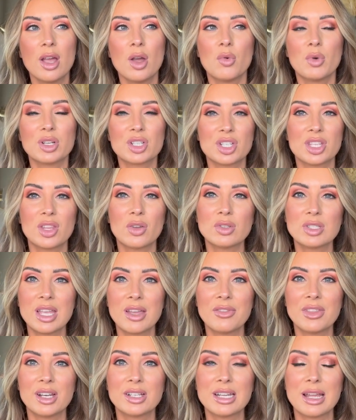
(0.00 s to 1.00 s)
which those
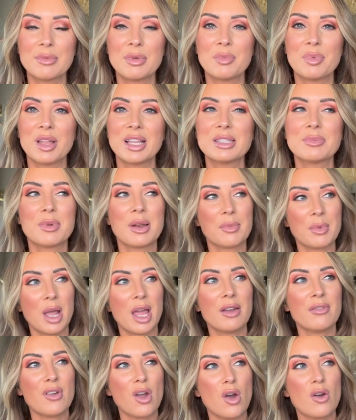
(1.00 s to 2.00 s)
have their time and place, but I'm
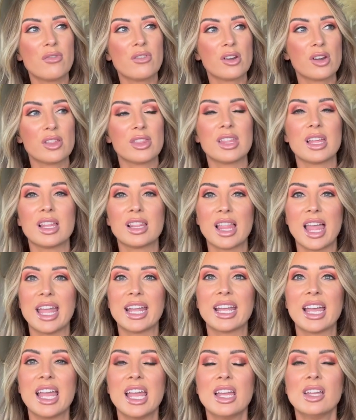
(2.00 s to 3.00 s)
kind of over the
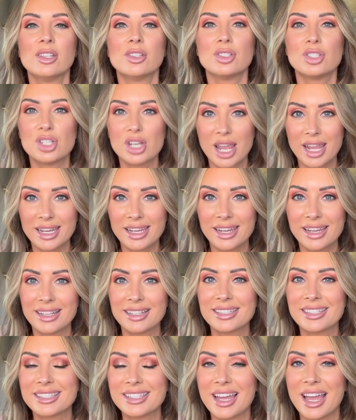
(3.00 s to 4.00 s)
like jegging
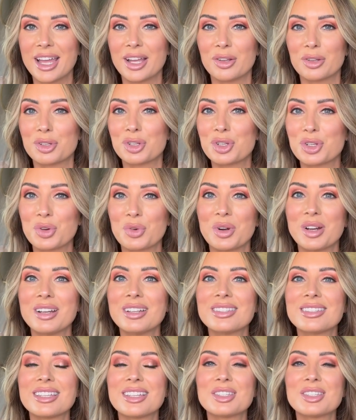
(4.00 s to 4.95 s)
style shorts.